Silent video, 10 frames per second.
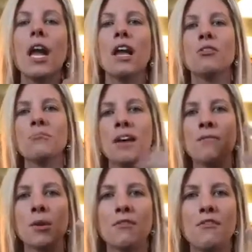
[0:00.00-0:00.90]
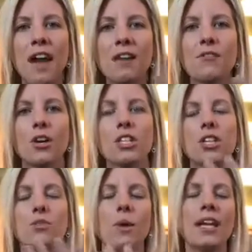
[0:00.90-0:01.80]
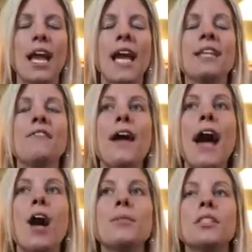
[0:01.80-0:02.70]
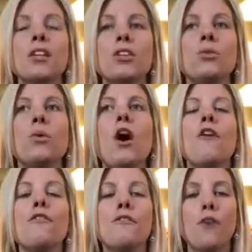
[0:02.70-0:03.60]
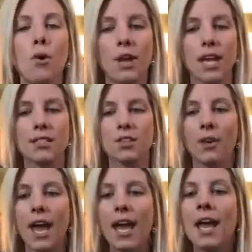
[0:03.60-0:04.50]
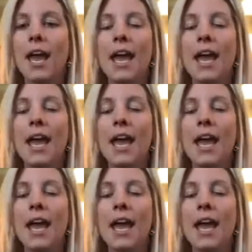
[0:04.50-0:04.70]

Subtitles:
And remember, vetiver is just what kind of helps you focus, okay?